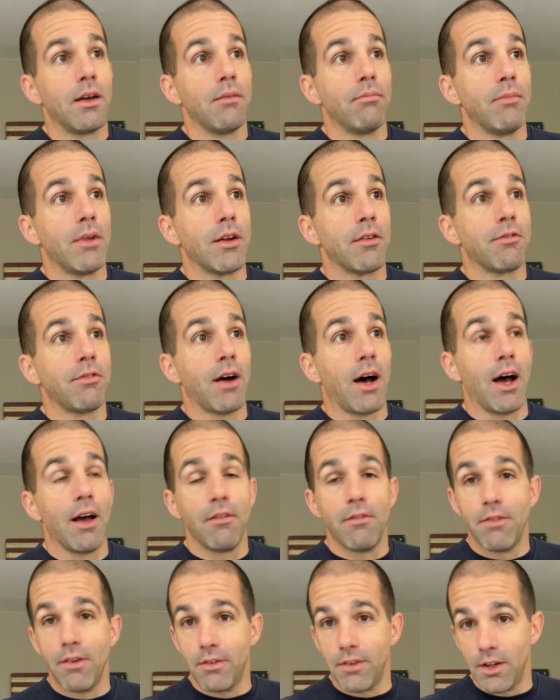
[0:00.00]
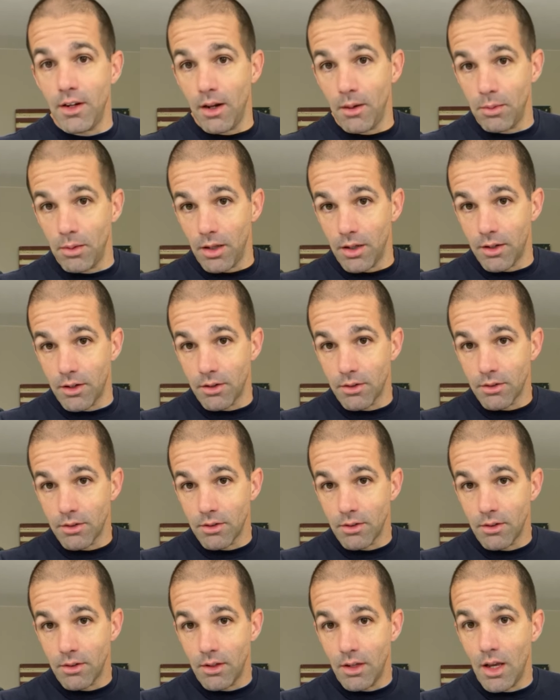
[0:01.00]
Minute five, 50 double unders.
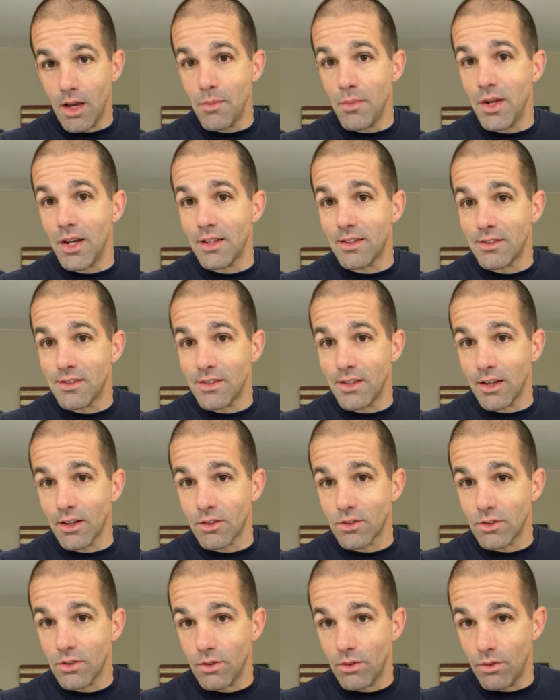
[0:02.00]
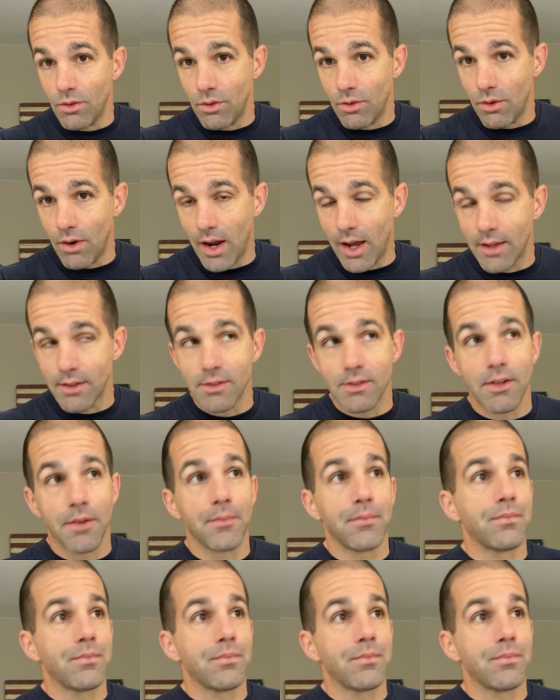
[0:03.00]
And minute six, rest.